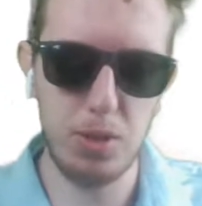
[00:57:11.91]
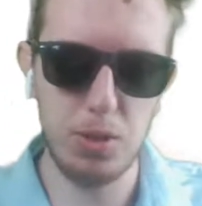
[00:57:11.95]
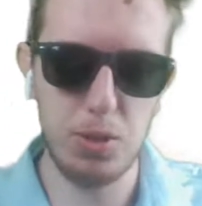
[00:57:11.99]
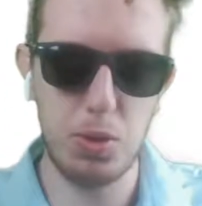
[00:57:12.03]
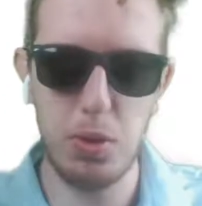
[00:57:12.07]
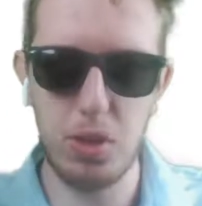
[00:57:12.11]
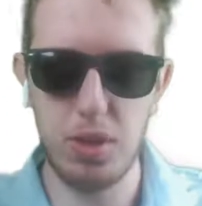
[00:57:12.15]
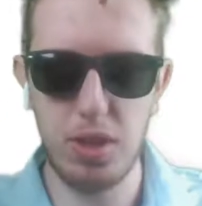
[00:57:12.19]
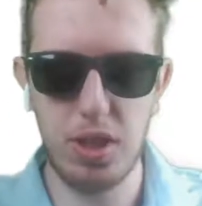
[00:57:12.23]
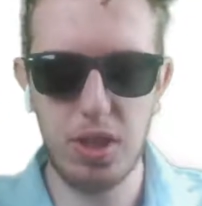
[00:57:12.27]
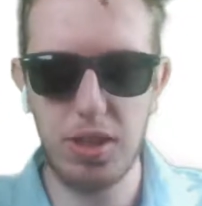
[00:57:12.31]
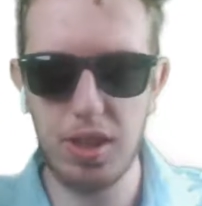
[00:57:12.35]

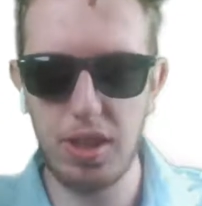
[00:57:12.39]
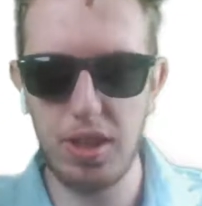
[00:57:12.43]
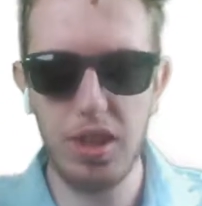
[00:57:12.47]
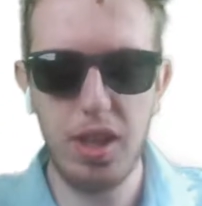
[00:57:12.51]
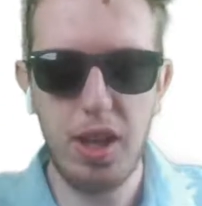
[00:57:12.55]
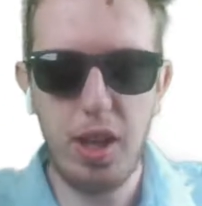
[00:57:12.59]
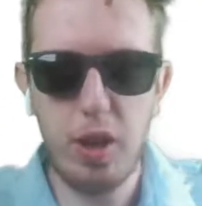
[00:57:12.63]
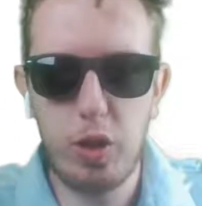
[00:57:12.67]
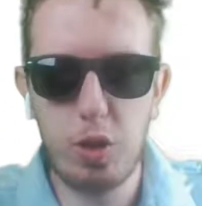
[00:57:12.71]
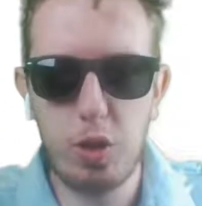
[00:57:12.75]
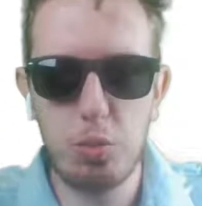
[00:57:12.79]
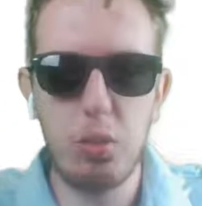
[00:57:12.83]
So I think
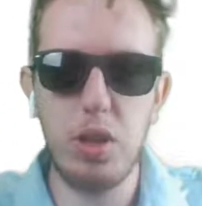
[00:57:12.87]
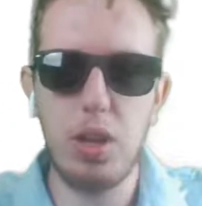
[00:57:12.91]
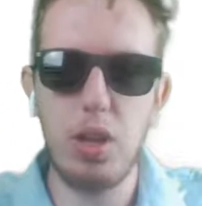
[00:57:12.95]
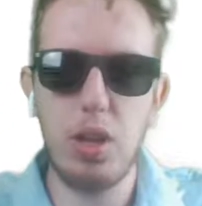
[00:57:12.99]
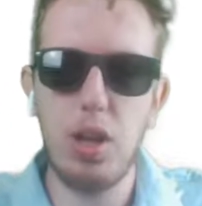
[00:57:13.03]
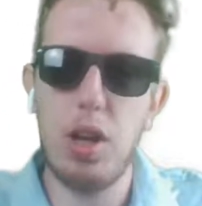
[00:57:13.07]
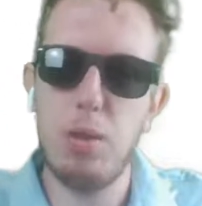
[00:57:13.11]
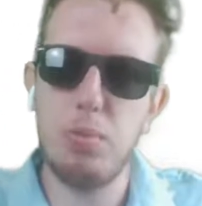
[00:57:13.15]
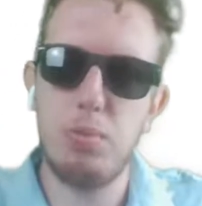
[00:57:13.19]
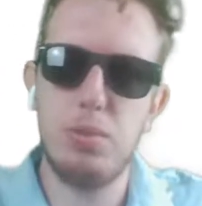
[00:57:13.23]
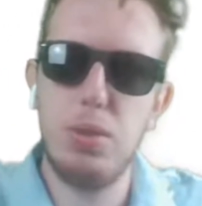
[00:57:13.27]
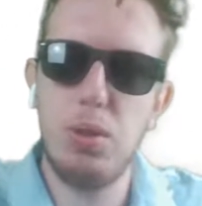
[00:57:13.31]
it could be a
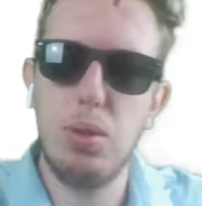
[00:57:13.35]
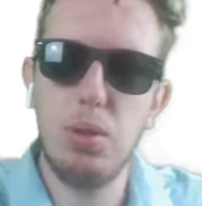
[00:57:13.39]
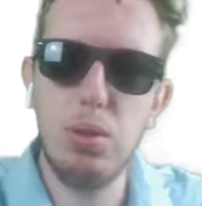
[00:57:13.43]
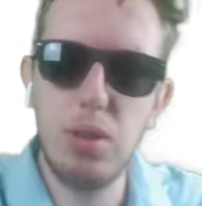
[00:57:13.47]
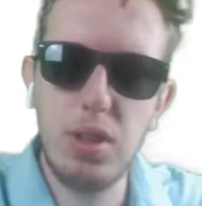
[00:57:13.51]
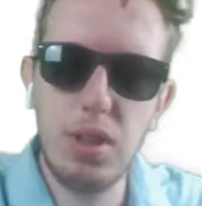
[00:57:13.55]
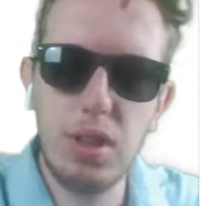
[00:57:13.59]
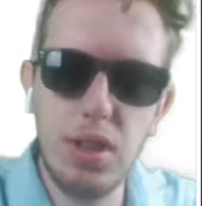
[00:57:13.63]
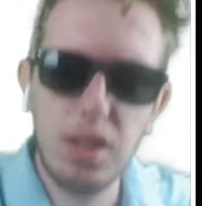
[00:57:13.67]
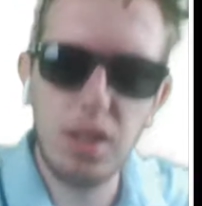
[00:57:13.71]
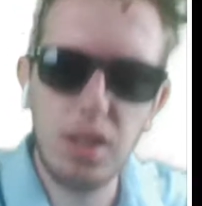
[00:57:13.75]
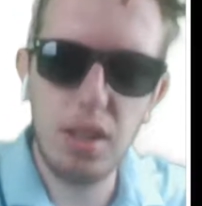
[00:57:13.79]
good
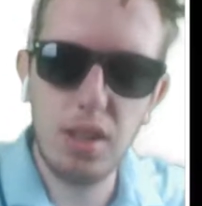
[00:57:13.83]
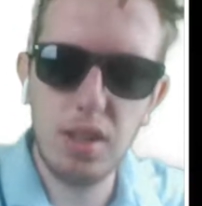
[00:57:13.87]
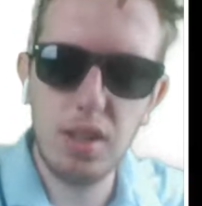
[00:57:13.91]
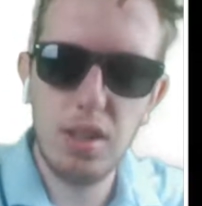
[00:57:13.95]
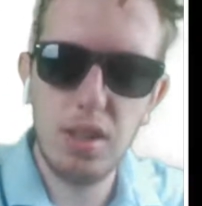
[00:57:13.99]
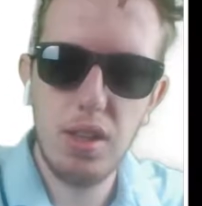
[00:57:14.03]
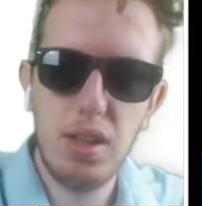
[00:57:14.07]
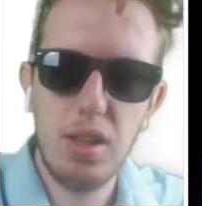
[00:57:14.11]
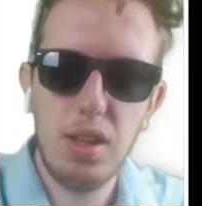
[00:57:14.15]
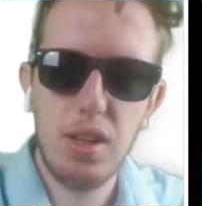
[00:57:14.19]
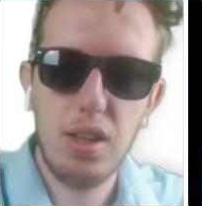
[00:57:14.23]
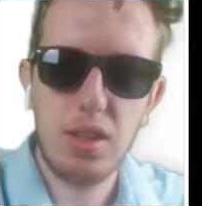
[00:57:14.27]
opportunity to
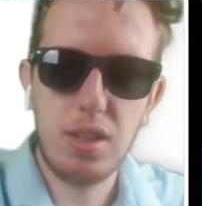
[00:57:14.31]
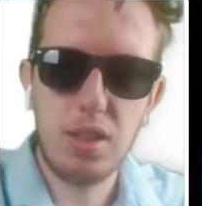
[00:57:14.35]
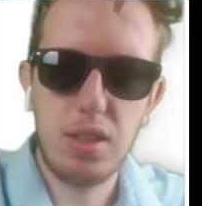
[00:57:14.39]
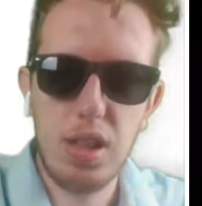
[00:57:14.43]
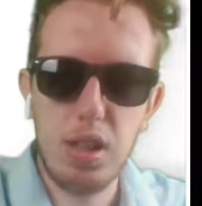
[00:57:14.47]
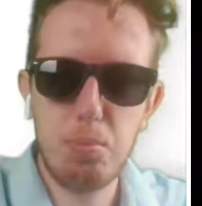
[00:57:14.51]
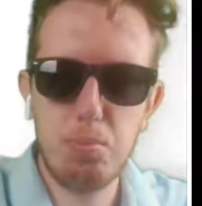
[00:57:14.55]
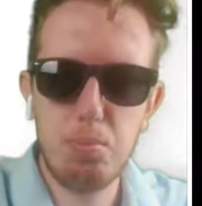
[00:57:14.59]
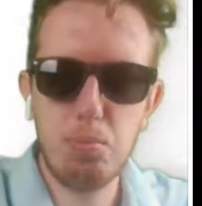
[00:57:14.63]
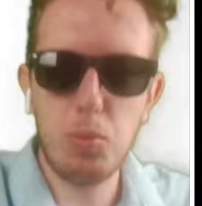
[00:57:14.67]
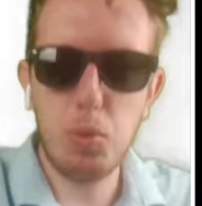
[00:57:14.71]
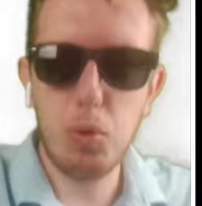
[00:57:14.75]

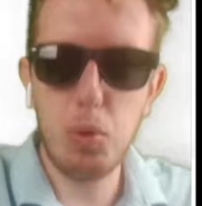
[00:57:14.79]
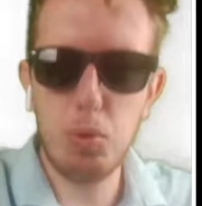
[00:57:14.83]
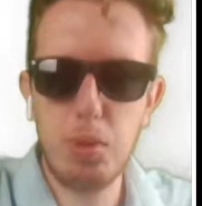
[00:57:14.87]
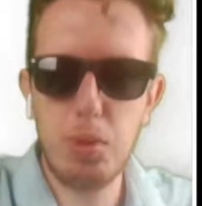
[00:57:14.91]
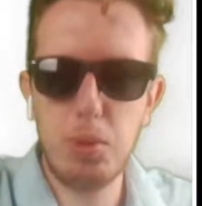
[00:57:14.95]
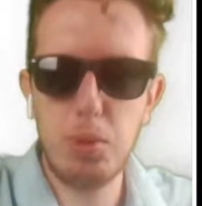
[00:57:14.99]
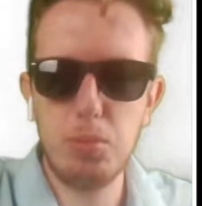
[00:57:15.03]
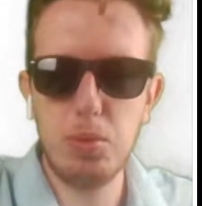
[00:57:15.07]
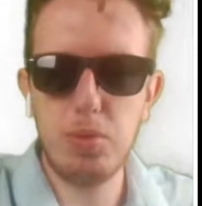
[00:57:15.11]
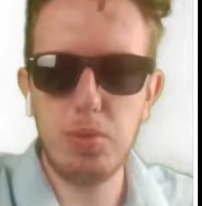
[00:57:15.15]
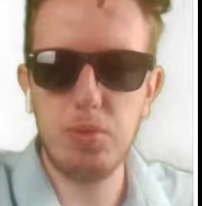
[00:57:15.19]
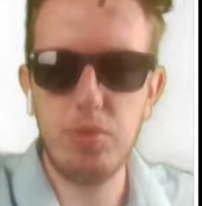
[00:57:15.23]
get more
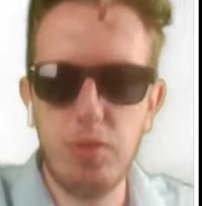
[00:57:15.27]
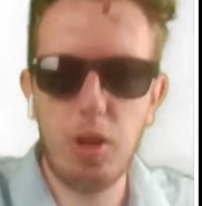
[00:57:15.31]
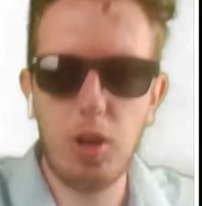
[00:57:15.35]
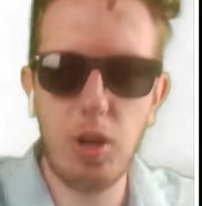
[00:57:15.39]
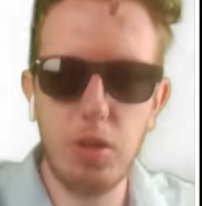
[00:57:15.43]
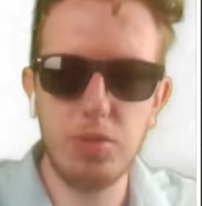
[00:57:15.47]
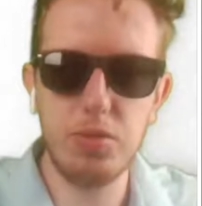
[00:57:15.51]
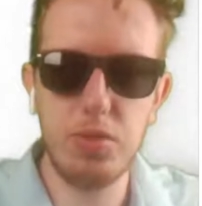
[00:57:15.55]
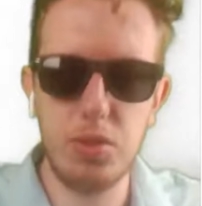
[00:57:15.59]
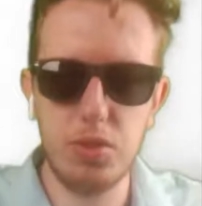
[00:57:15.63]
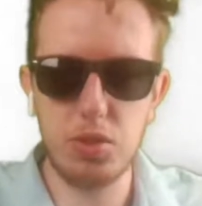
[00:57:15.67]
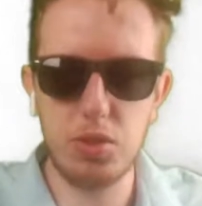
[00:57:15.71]
people
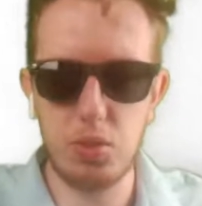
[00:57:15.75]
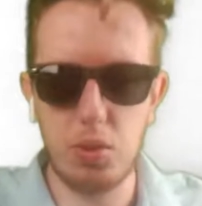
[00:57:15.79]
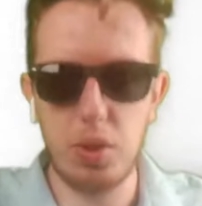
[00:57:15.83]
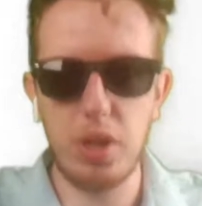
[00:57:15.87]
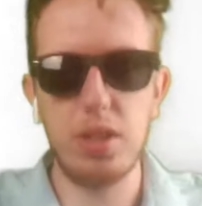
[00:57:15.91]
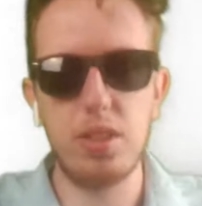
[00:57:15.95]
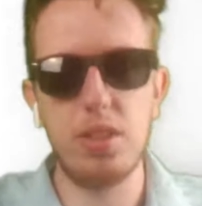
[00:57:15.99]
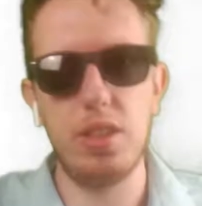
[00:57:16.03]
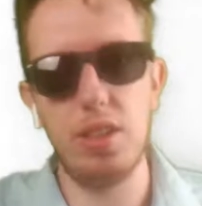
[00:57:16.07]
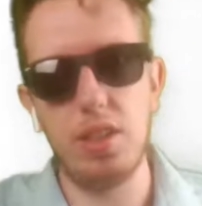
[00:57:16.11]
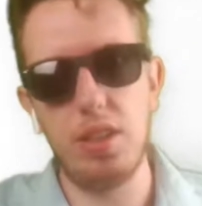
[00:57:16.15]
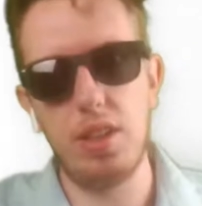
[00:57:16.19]
involved
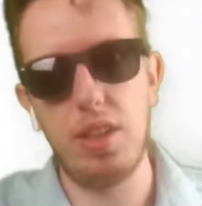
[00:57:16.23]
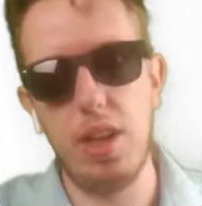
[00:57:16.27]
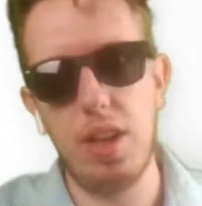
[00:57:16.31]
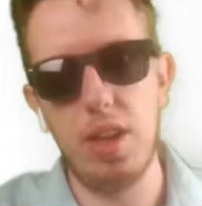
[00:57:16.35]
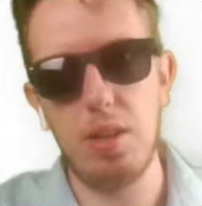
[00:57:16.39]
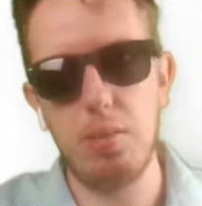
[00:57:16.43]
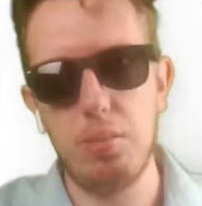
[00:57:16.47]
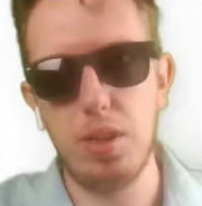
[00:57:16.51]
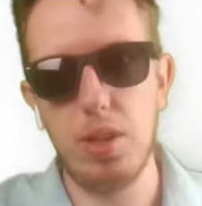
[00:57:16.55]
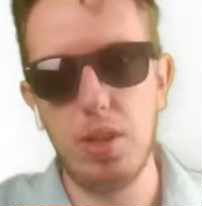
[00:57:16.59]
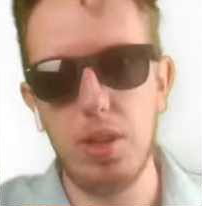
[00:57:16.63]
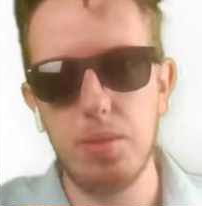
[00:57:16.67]
directly in the
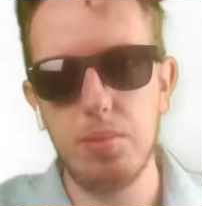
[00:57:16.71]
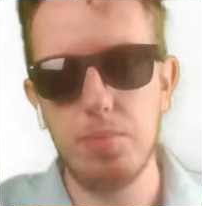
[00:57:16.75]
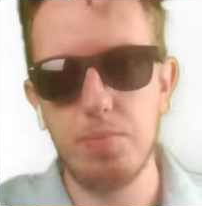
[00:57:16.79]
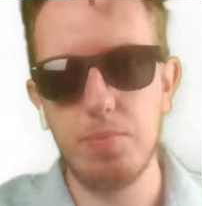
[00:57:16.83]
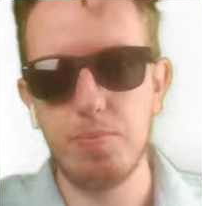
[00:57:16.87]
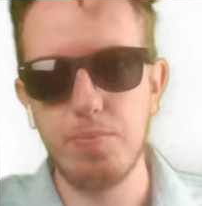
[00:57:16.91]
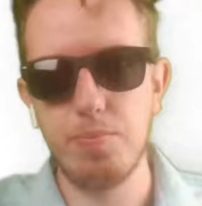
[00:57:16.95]
game, you know?